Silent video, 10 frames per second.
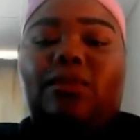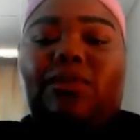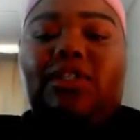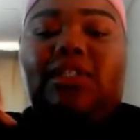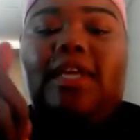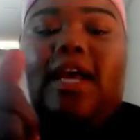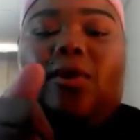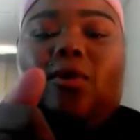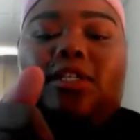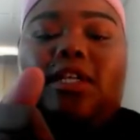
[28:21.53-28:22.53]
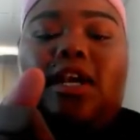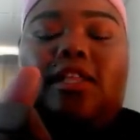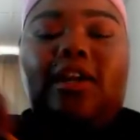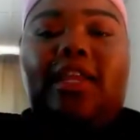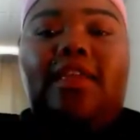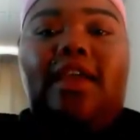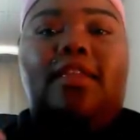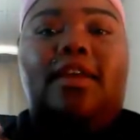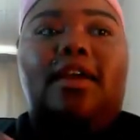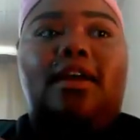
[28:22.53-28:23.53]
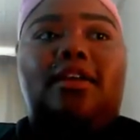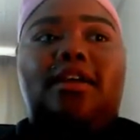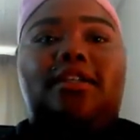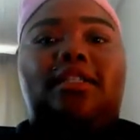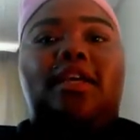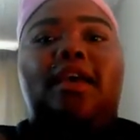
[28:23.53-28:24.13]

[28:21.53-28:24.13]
which is that golden color in the LA colors.